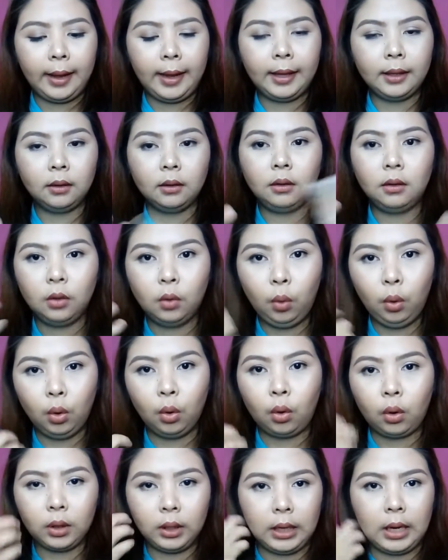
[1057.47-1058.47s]
And yung
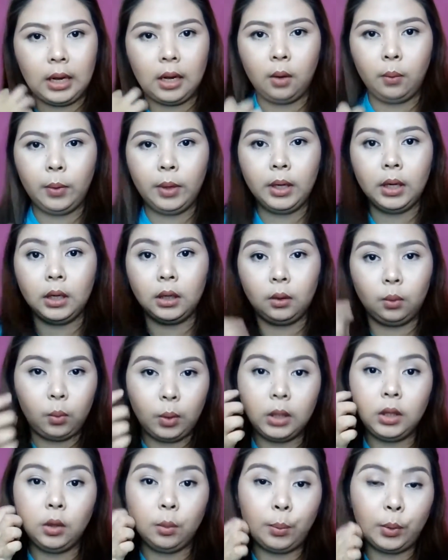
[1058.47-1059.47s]
look niya,
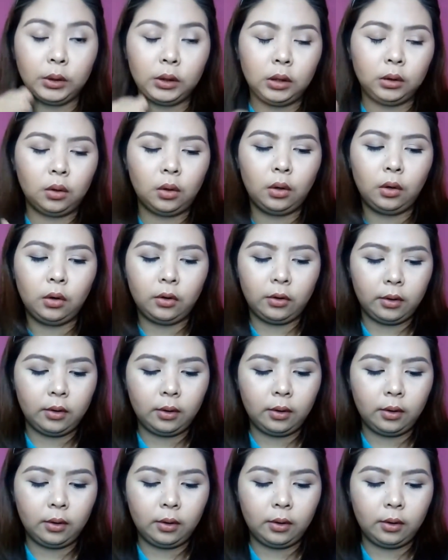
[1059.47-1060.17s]
when you put it on.